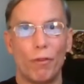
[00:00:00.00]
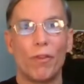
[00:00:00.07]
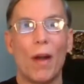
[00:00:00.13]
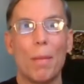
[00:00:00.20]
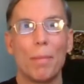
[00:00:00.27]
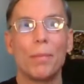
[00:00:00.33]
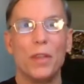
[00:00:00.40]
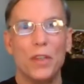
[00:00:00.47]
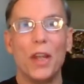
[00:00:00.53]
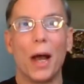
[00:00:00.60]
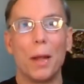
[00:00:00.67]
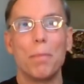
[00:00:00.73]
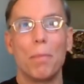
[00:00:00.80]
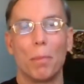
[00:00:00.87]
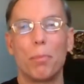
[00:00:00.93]
from
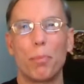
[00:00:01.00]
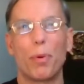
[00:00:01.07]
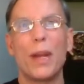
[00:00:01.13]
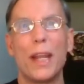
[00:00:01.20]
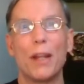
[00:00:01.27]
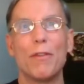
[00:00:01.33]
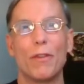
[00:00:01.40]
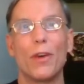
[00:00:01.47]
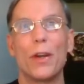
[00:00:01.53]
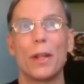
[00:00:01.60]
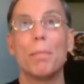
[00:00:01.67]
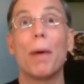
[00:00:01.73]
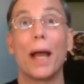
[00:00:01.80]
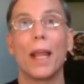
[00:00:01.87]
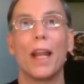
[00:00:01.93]
done
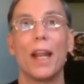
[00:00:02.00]
pre-converted by